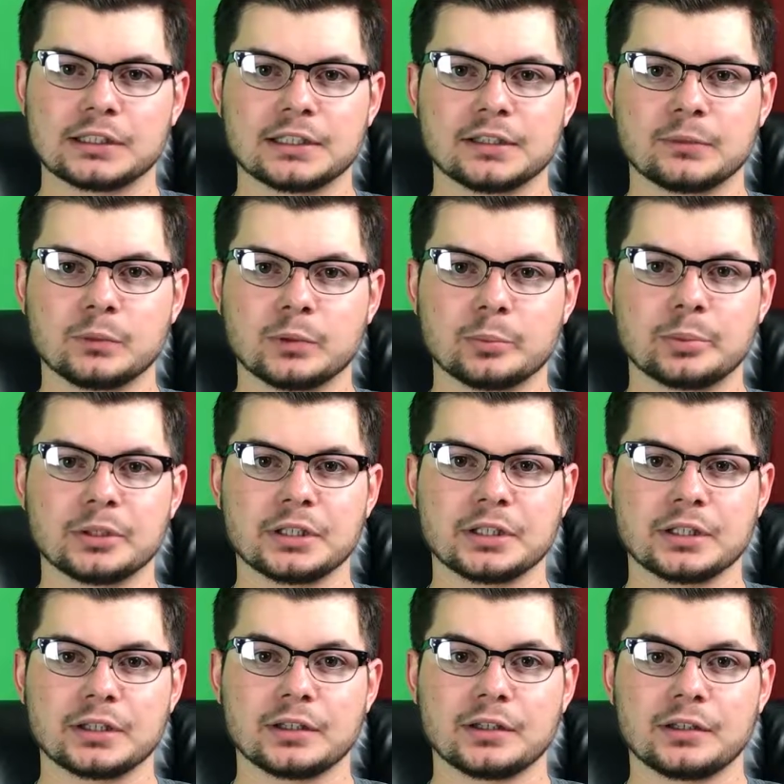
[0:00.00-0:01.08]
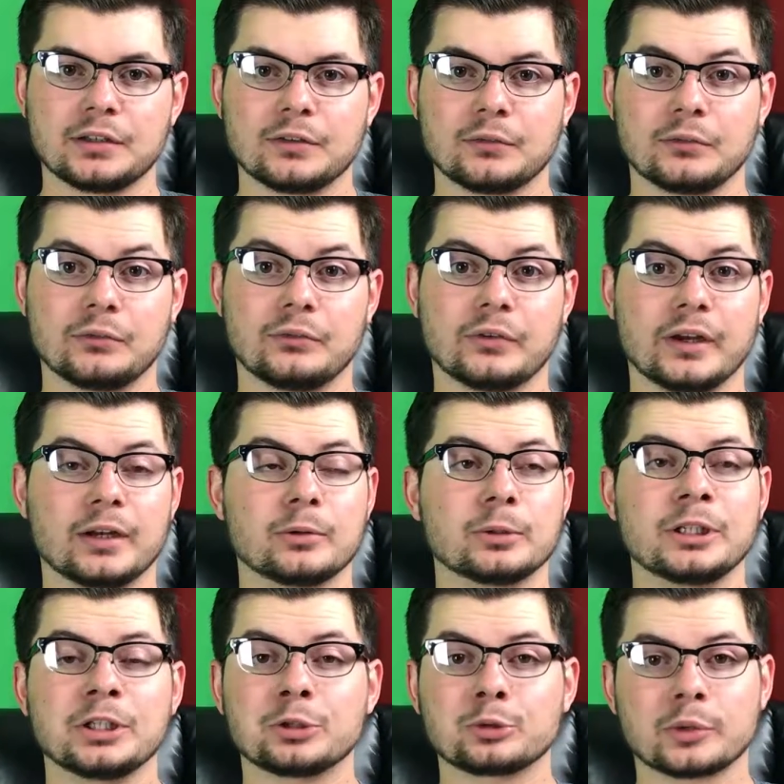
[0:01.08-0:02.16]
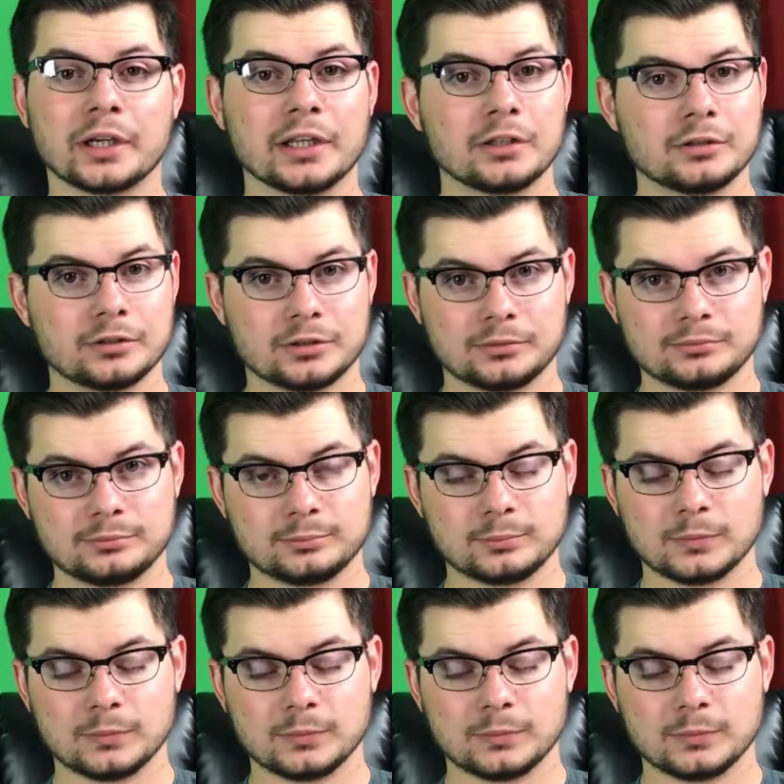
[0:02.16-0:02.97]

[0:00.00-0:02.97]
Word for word: It will be very irregular.